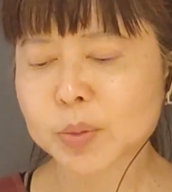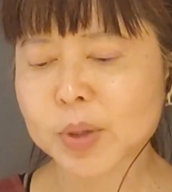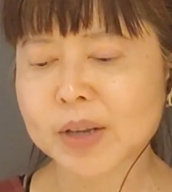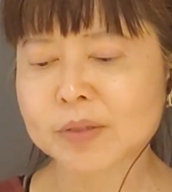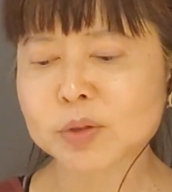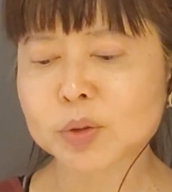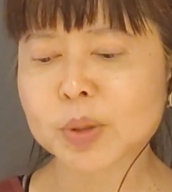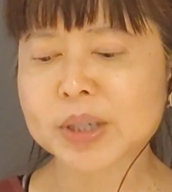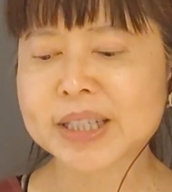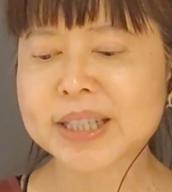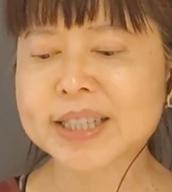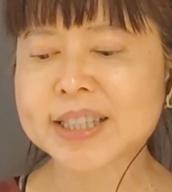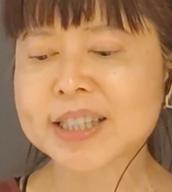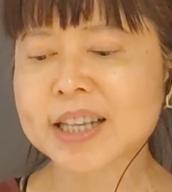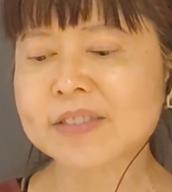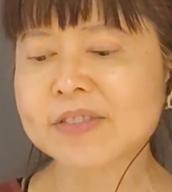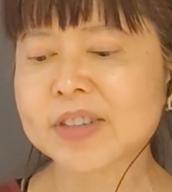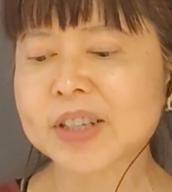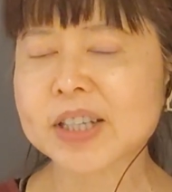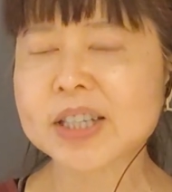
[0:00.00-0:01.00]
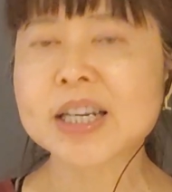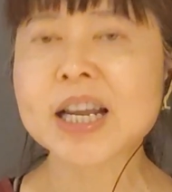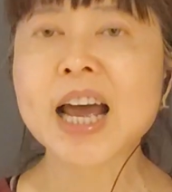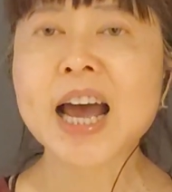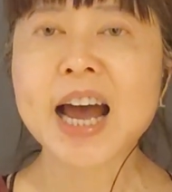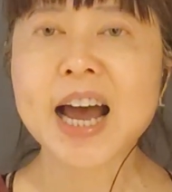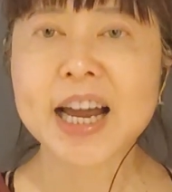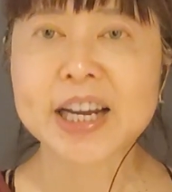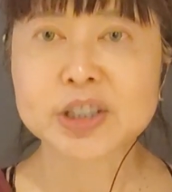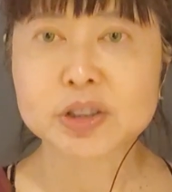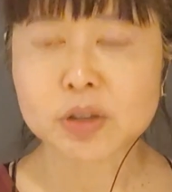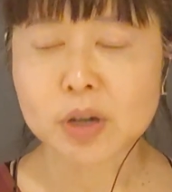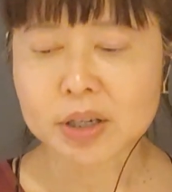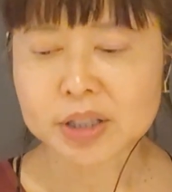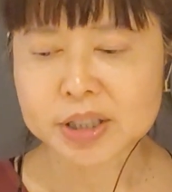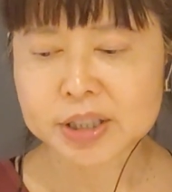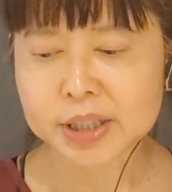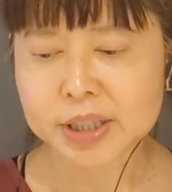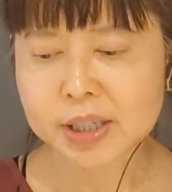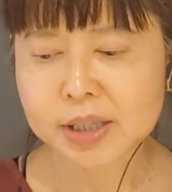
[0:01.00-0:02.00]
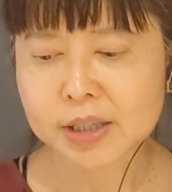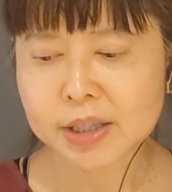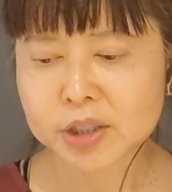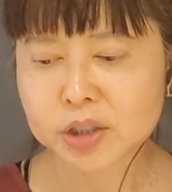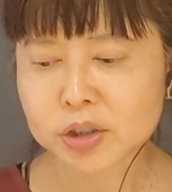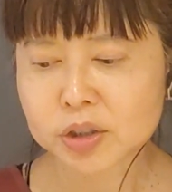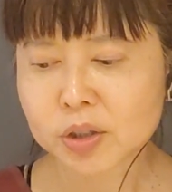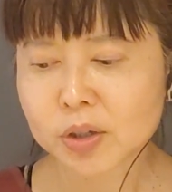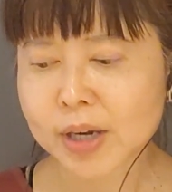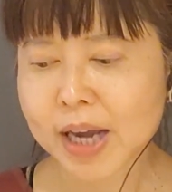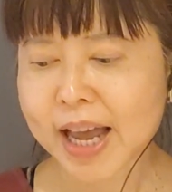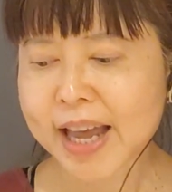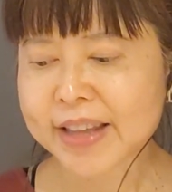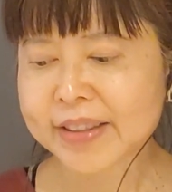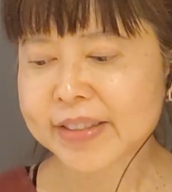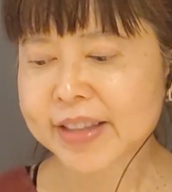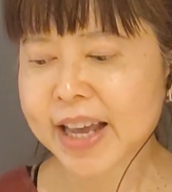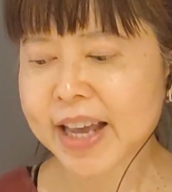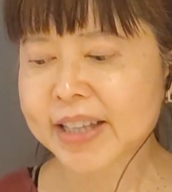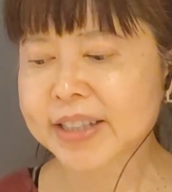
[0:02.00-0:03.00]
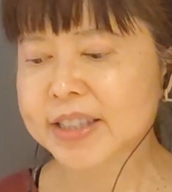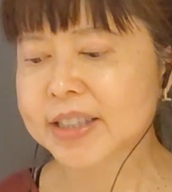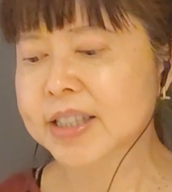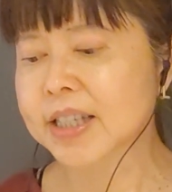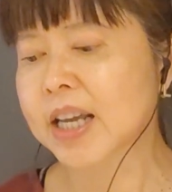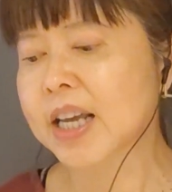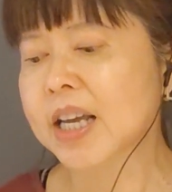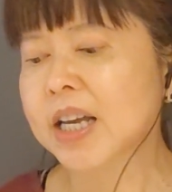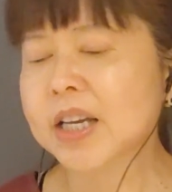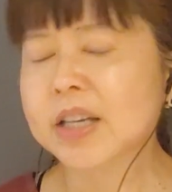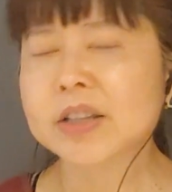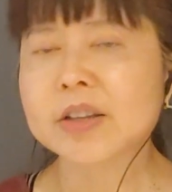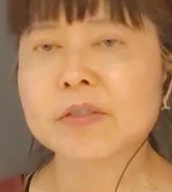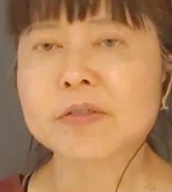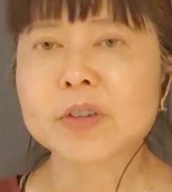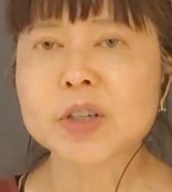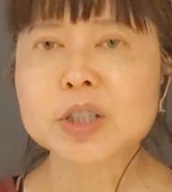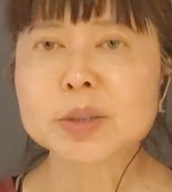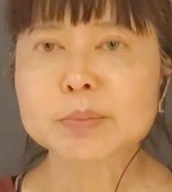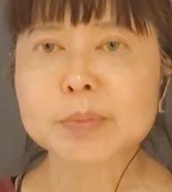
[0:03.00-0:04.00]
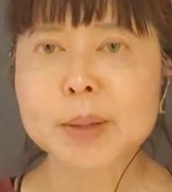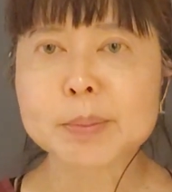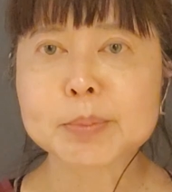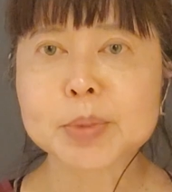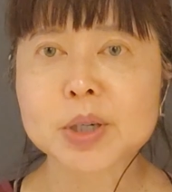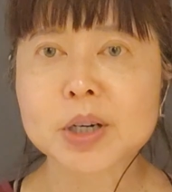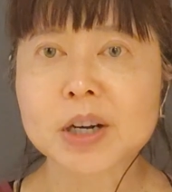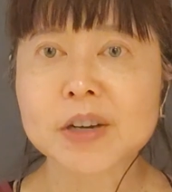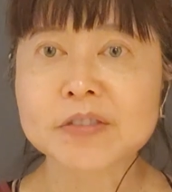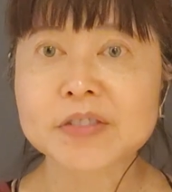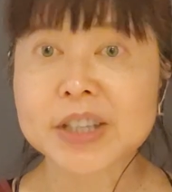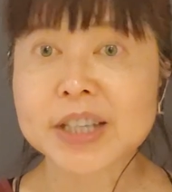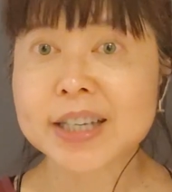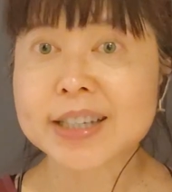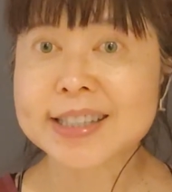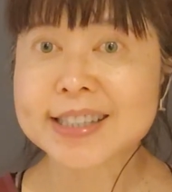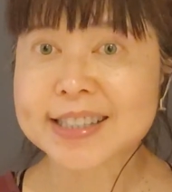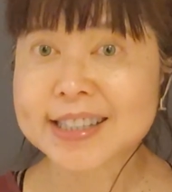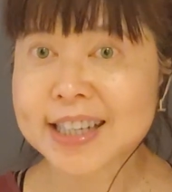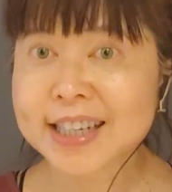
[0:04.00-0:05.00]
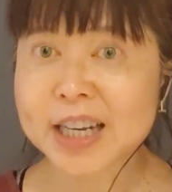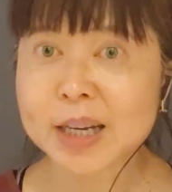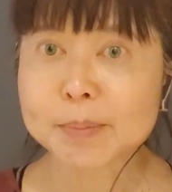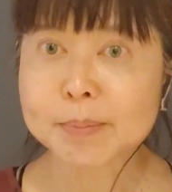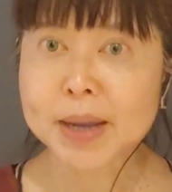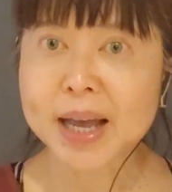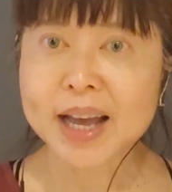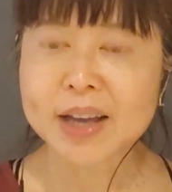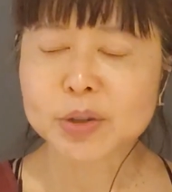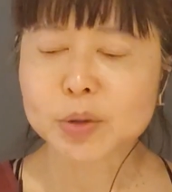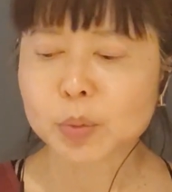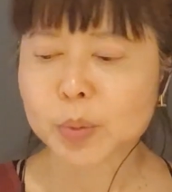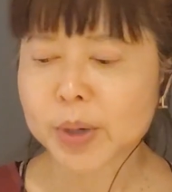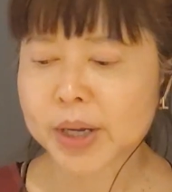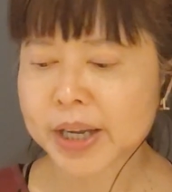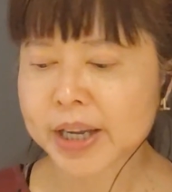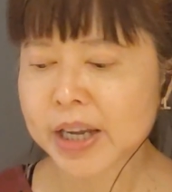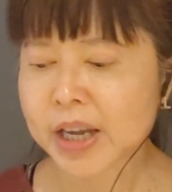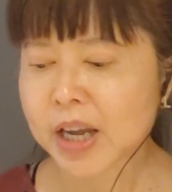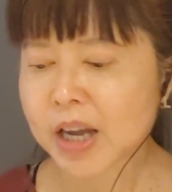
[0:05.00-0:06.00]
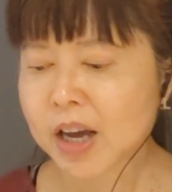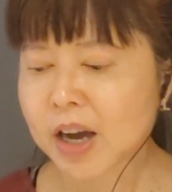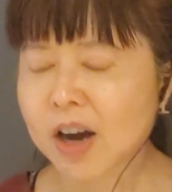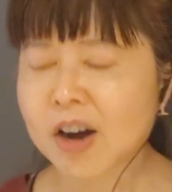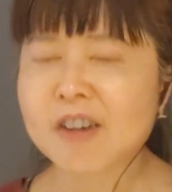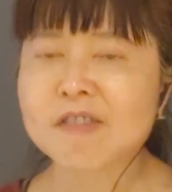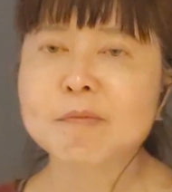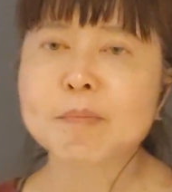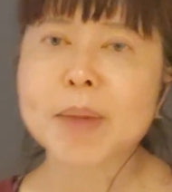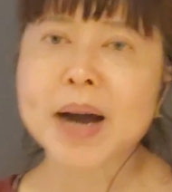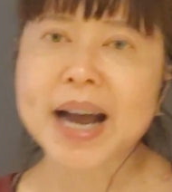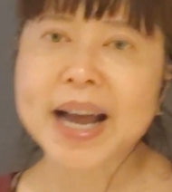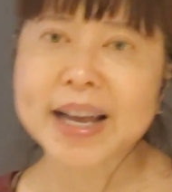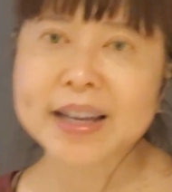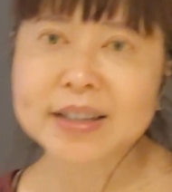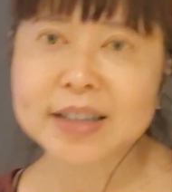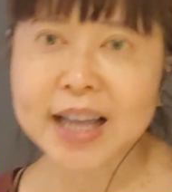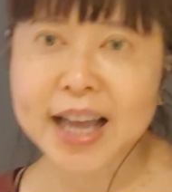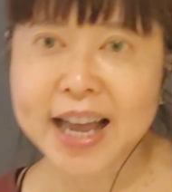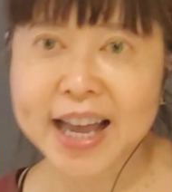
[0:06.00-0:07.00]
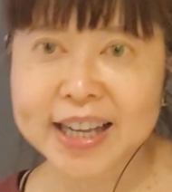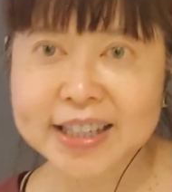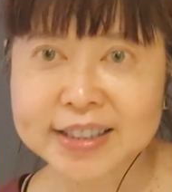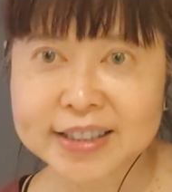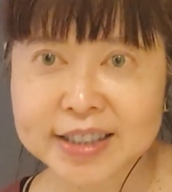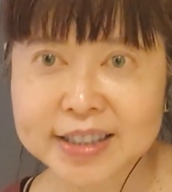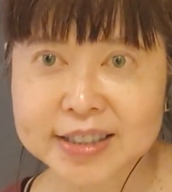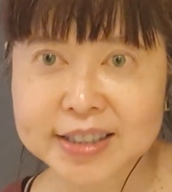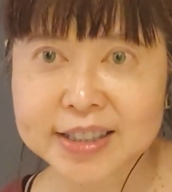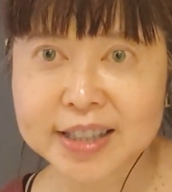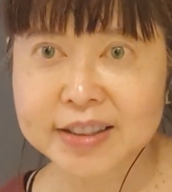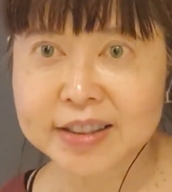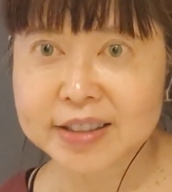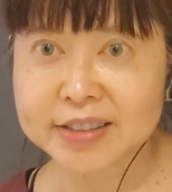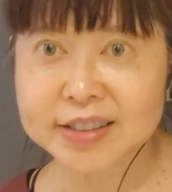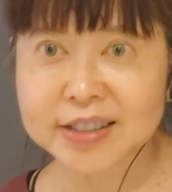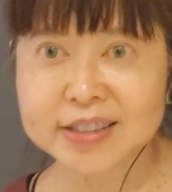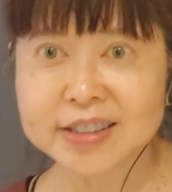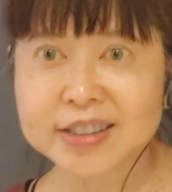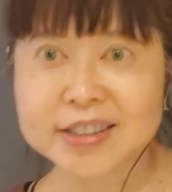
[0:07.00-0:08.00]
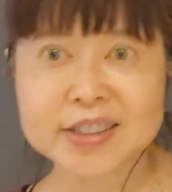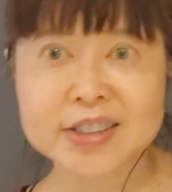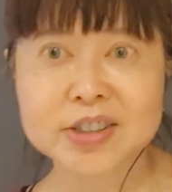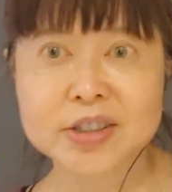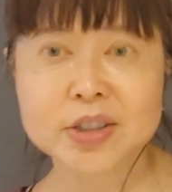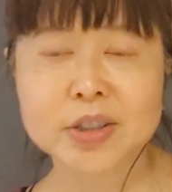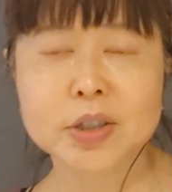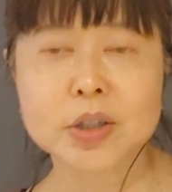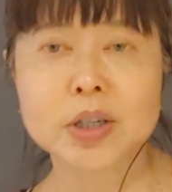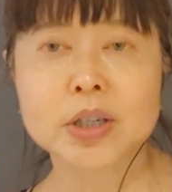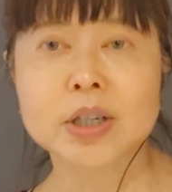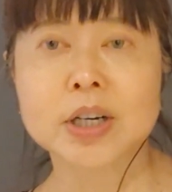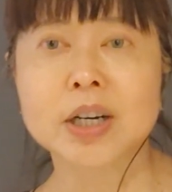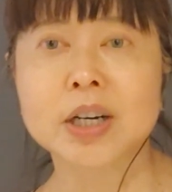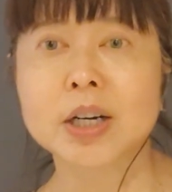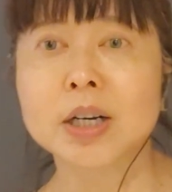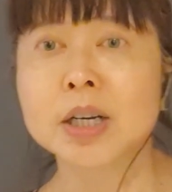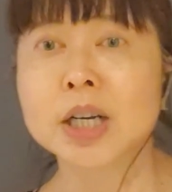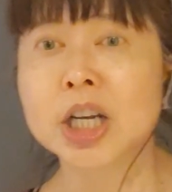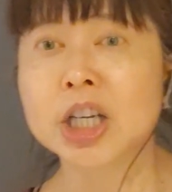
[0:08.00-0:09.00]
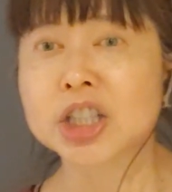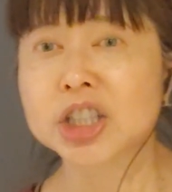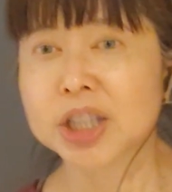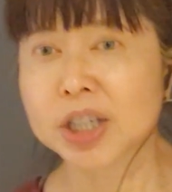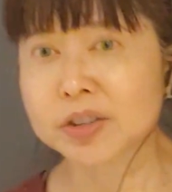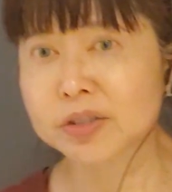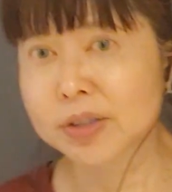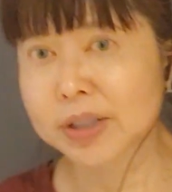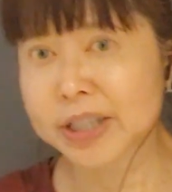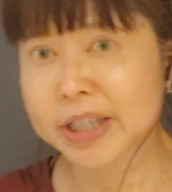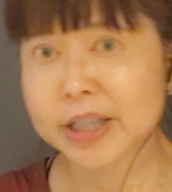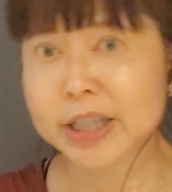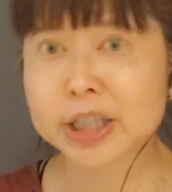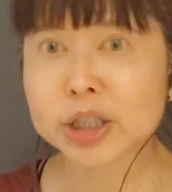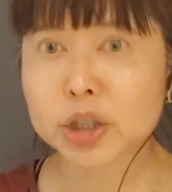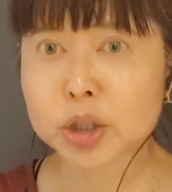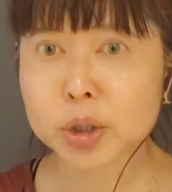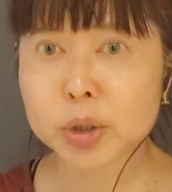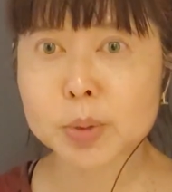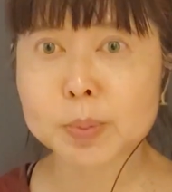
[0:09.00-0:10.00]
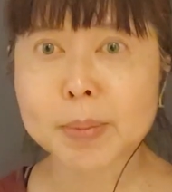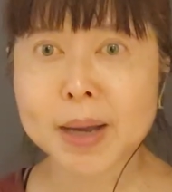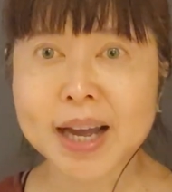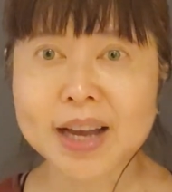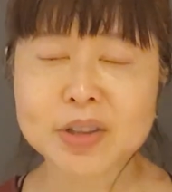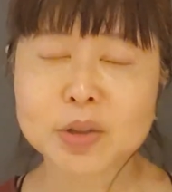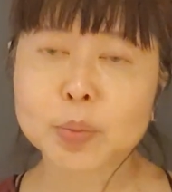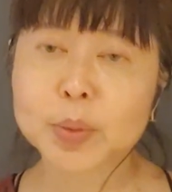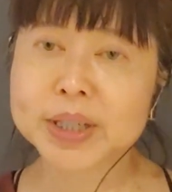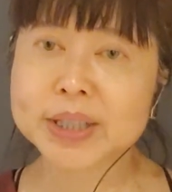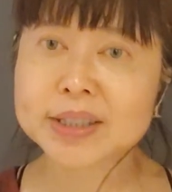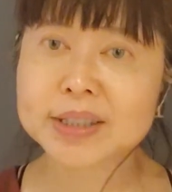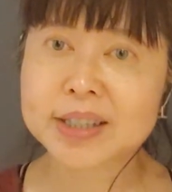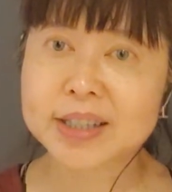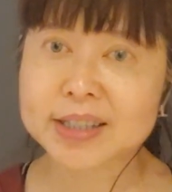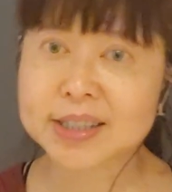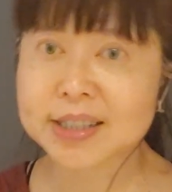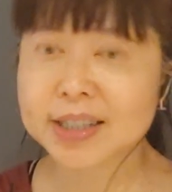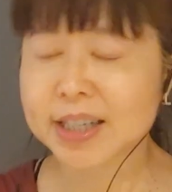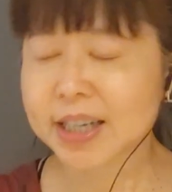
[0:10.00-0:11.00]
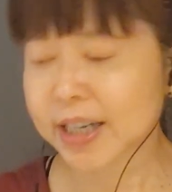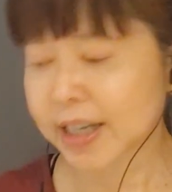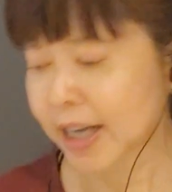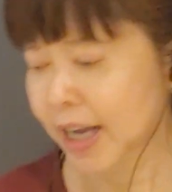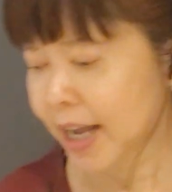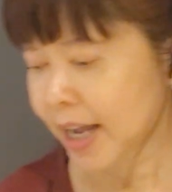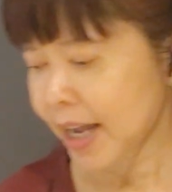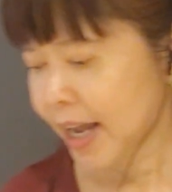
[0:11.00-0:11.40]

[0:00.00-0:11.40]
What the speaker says: We have 27 hydroxycholesterol, and that's the first member of the acidic pathway of bile acid synthesis, because there are generally these two pathways, the acidic